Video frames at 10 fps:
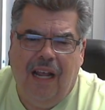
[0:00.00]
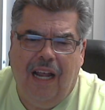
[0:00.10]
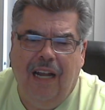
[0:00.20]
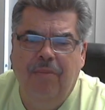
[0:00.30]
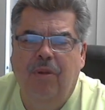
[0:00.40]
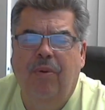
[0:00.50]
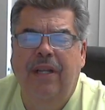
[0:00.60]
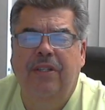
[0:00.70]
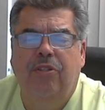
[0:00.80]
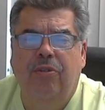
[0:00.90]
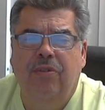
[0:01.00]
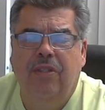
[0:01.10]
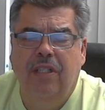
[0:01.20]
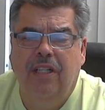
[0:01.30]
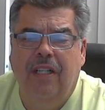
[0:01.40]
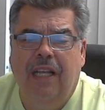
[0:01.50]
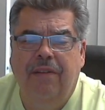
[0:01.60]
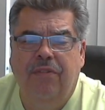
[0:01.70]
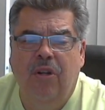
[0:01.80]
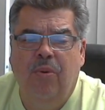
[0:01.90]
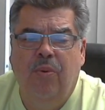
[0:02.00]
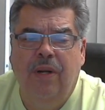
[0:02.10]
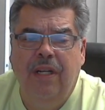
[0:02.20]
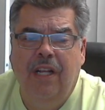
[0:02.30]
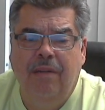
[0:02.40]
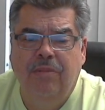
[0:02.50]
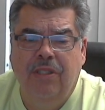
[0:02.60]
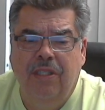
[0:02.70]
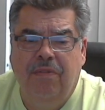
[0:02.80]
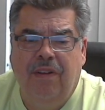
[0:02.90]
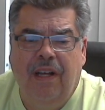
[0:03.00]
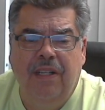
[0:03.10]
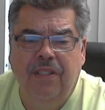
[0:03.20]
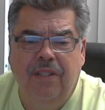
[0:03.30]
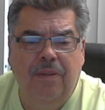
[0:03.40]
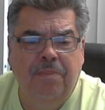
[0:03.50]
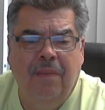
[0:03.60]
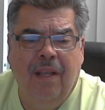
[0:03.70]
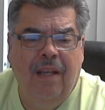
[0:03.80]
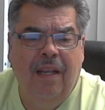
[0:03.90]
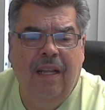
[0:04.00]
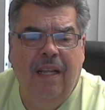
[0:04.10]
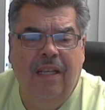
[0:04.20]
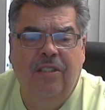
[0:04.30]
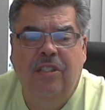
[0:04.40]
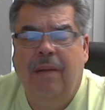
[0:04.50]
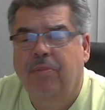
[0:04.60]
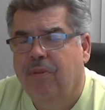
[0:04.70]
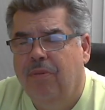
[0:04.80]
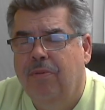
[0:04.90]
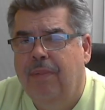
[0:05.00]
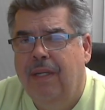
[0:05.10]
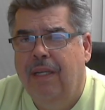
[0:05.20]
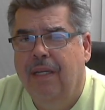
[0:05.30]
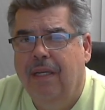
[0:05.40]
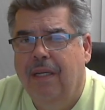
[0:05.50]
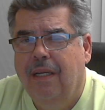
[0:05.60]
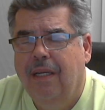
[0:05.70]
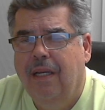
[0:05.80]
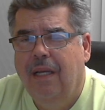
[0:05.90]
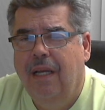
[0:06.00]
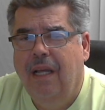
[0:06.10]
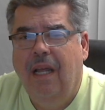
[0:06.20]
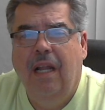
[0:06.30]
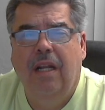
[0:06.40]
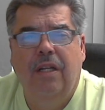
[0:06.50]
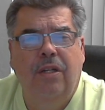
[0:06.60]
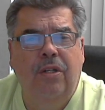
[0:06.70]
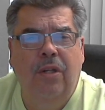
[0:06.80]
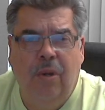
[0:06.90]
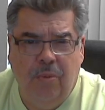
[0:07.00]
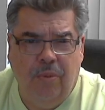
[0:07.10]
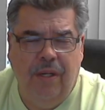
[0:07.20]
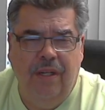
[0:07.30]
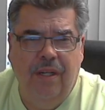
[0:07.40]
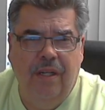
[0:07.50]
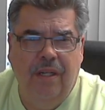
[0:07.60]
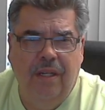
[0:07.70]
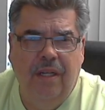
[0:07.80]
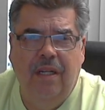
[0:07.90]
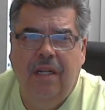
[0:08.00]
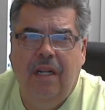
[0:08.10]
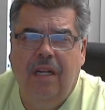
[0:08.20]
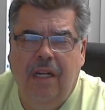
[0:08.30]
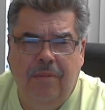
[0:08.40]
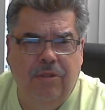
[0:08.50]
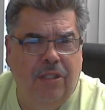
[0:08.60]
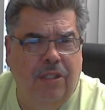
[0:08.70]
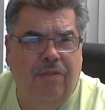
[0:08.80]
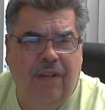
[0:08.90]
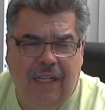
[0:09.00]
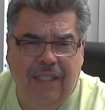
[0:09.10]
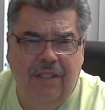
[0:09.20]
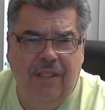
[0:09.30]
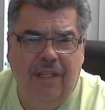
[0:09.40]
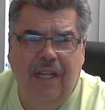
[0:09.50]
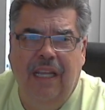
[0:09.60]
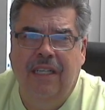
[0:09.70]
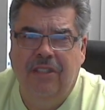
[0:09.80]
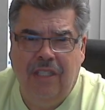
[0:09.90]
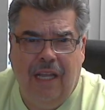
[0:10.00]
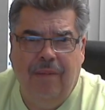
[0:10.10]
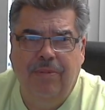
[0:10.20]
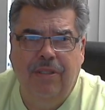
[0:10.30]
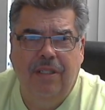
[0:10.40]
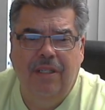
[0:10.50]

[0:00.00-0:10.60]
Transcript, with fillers: I'm the way, the truth, and the life. No one comes to the Father except through me. No one comes to the Father except